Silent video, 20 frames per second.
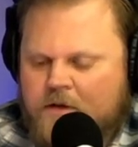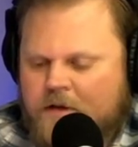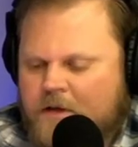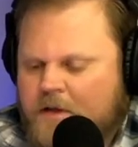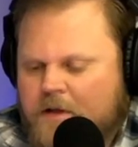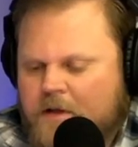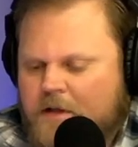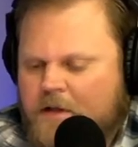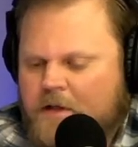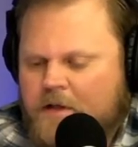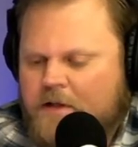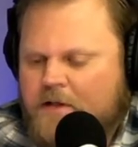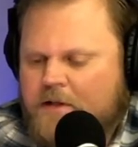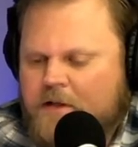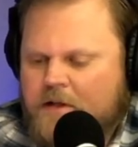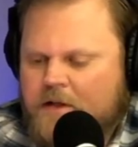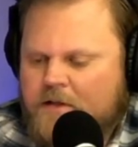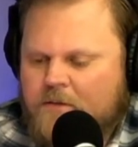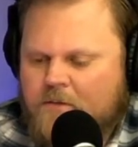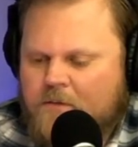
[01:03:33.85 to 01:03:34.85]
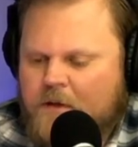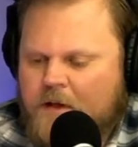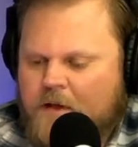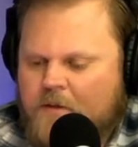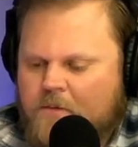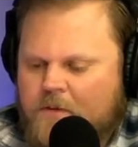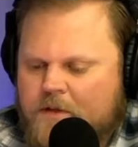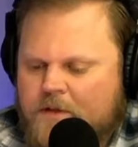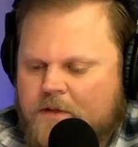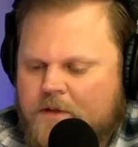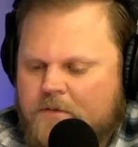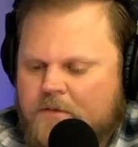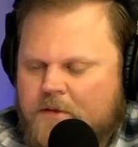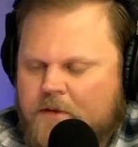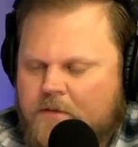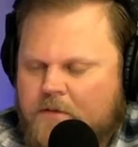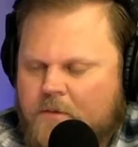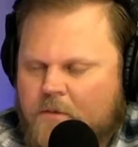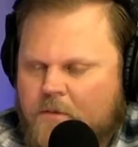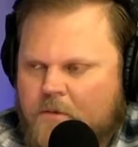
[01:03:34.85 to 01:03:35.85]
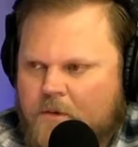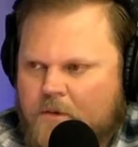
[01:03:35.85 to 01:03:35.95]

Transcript: And and he says he wishes he was never born.